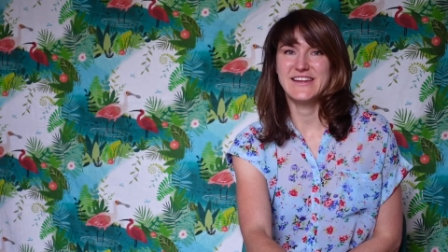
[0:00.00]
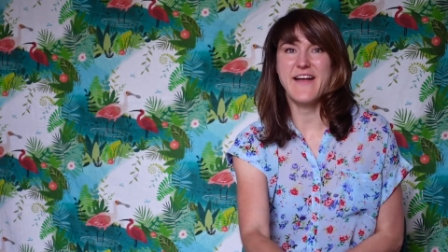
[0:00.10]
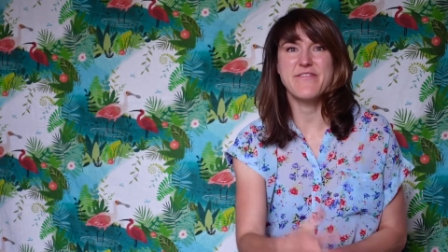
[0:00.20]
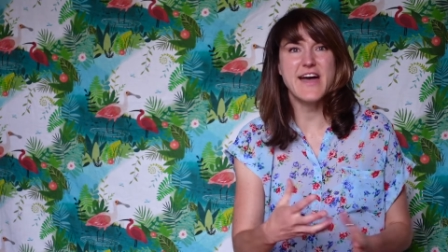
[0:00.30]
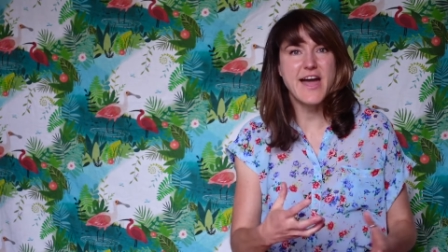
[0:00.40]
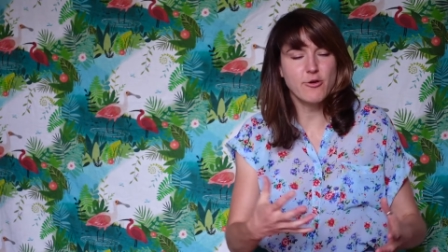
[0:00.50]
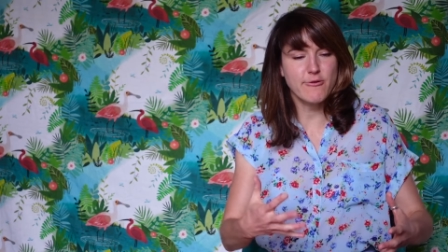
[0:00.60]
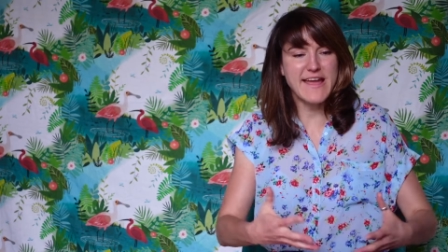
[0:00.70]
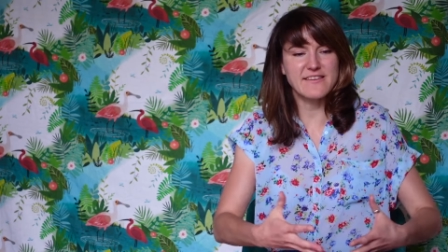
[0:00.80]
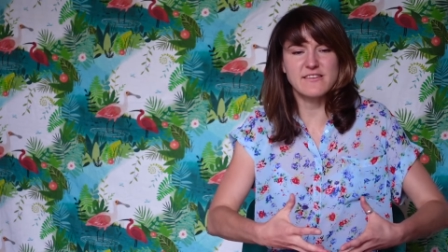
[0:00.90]
And that
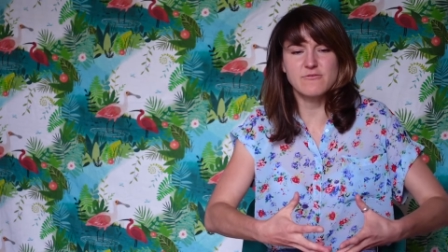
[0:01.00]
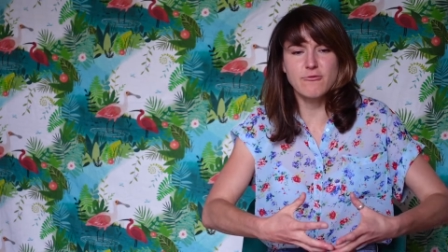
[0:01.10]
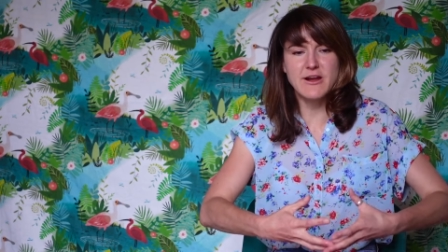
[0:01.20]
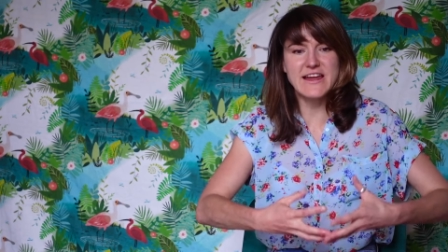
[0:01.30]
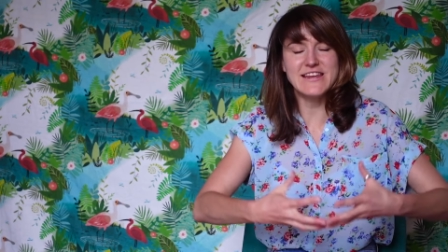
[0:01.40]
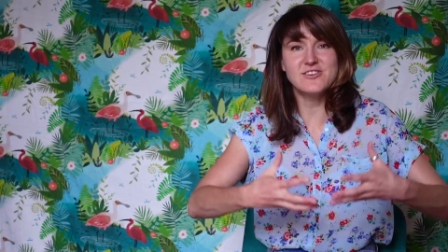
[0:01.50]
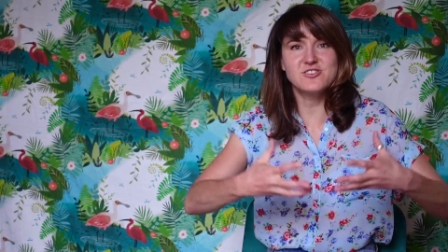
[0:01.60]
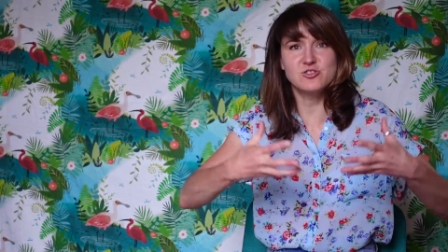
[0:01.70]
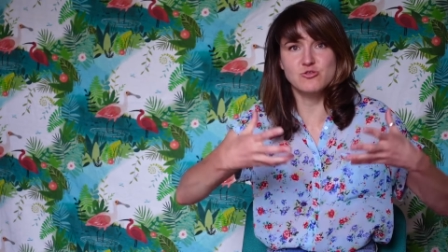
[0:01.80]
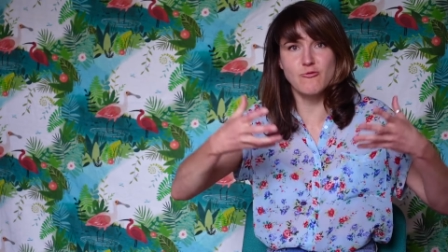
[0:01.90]
creates this really
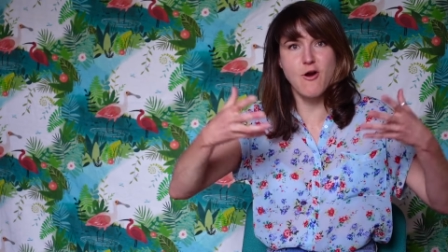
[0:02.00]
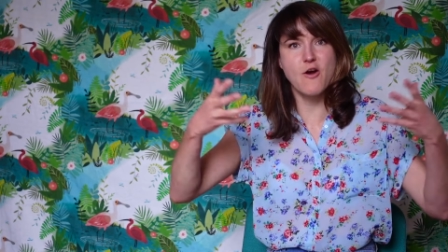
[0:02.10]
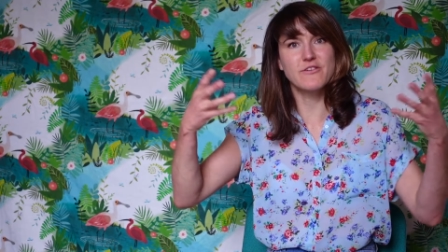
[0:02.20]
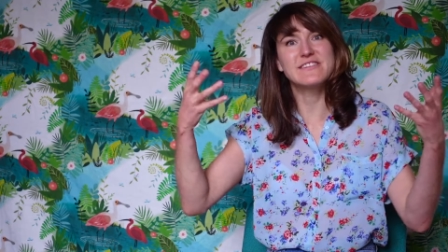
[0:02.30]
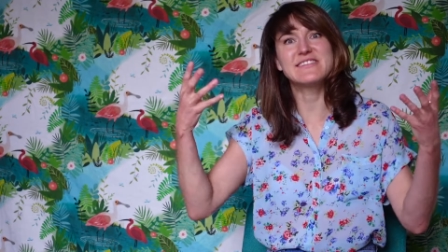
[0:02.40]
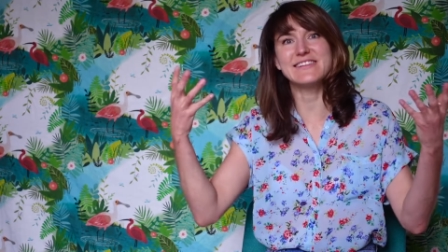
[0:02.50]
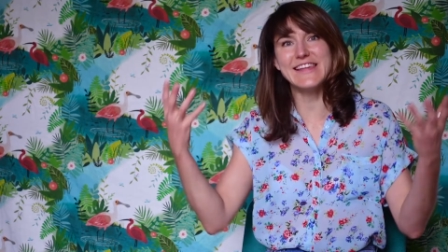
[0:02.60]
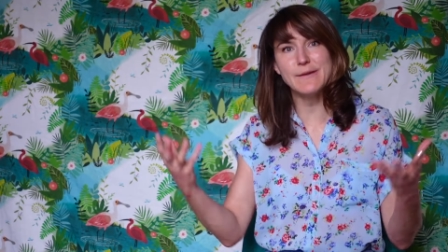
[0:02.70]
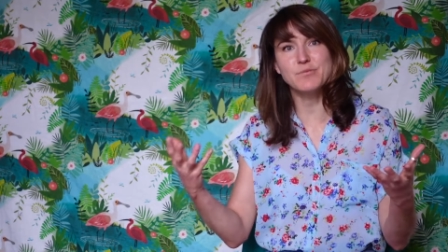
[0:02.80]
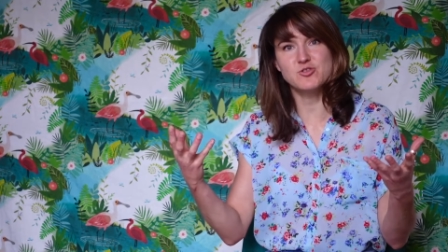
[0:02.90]
strong
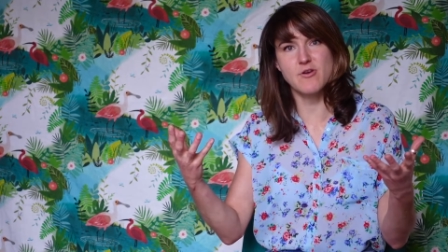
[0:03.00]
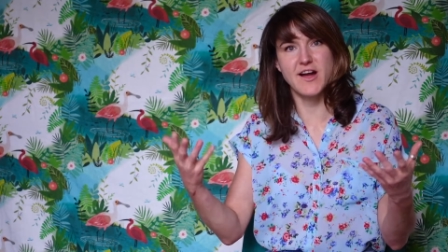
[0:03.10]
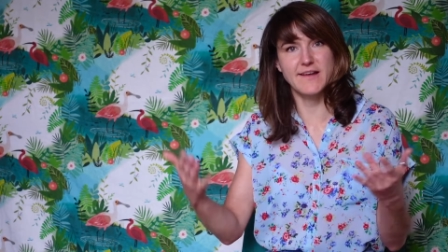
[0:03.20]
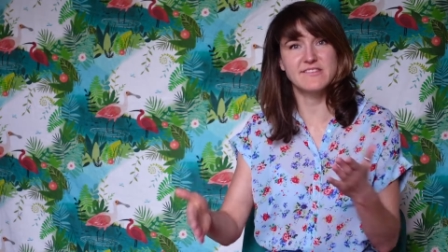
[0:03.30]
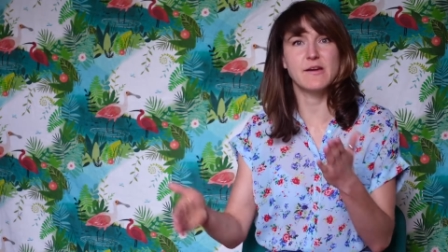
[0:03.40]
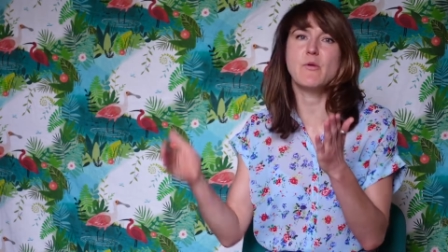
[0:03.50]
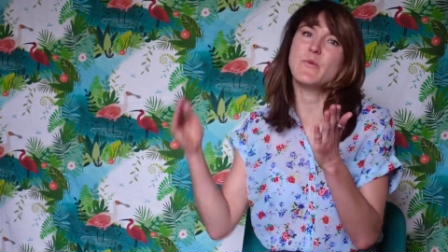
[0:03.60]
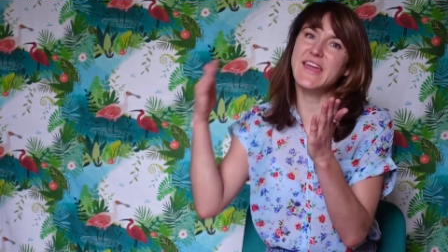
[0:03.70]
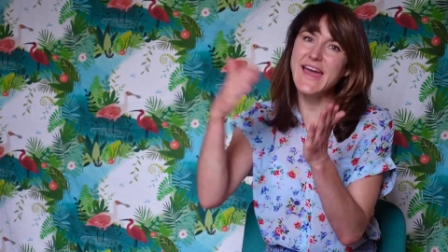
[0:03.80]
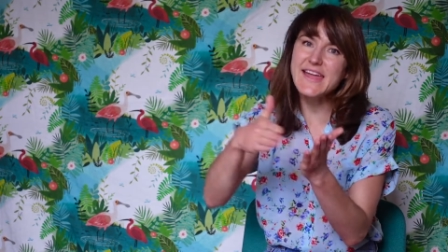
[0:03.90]
sleep drive, so when
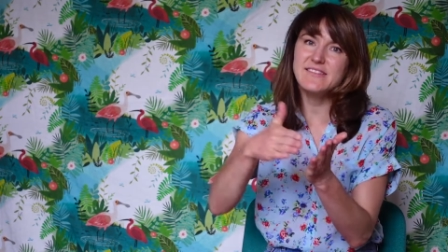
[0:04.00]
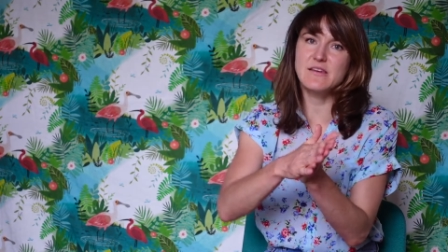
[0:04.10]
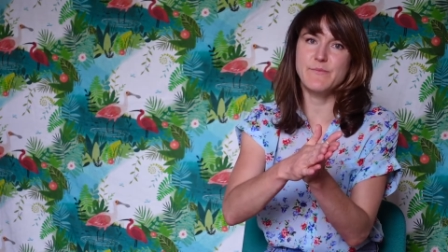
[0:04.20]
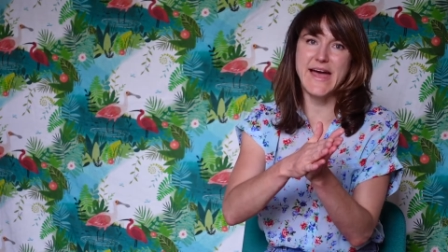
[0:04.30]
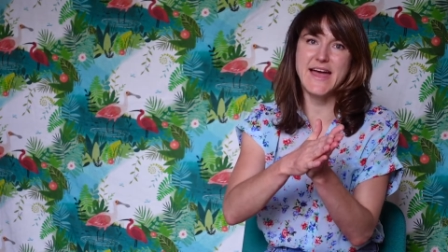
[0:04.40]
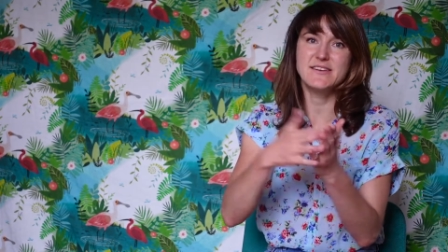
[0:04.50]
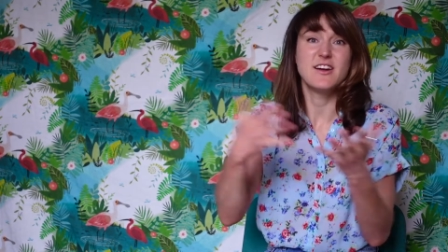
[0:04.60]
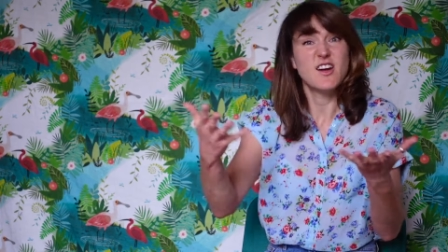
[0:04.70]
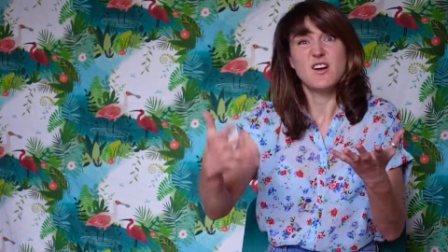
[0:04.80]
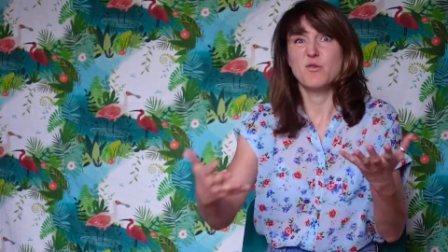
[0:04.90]
we get into bed,
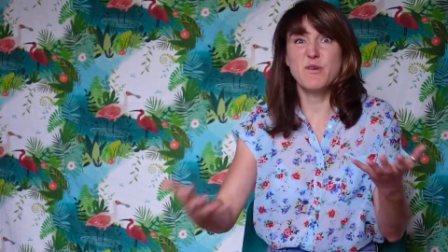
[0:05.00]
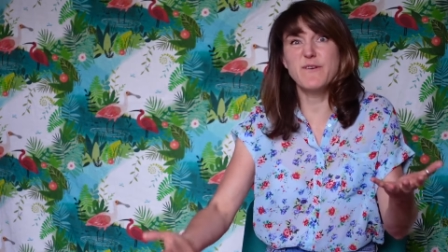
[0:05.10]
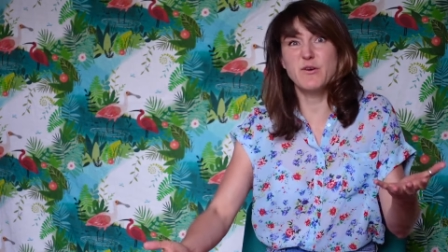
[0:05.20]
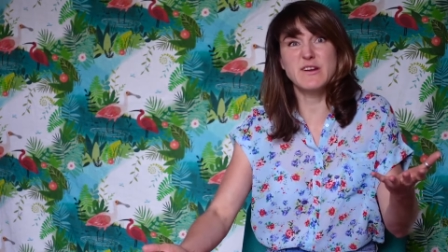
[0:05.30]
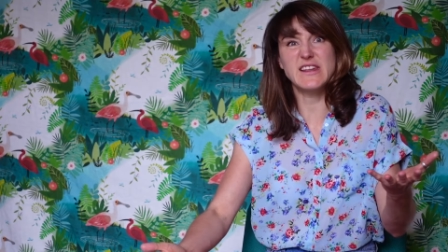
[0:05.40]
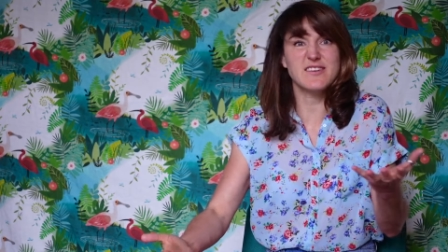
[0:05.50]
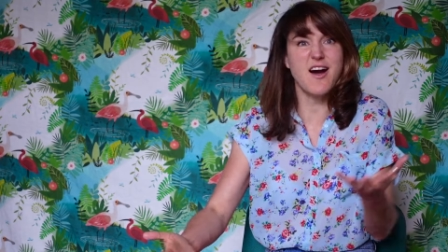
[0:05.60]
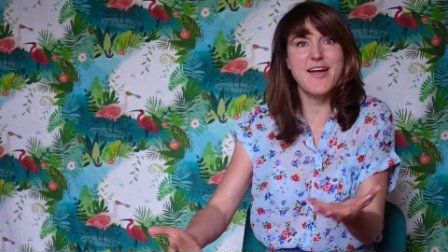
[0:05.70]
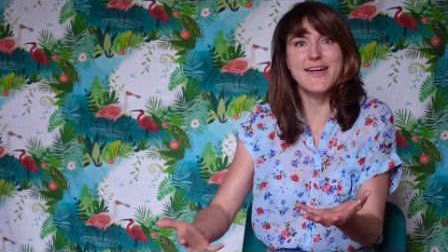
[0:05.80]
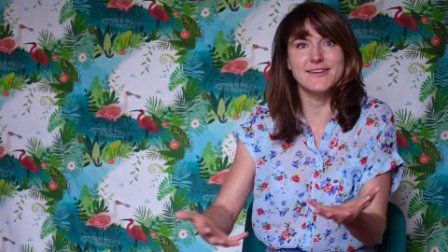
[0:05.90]
we feel really
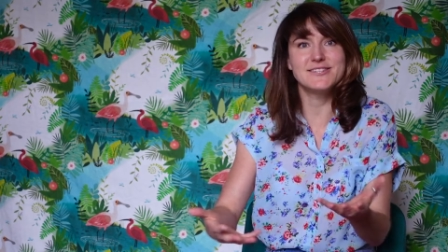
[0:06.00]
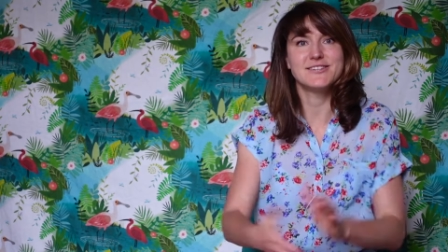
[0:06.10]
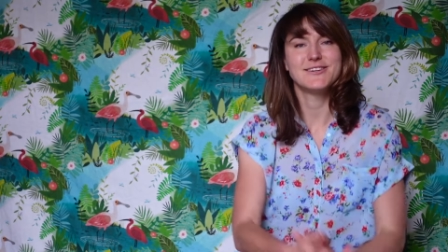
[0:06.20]
tired,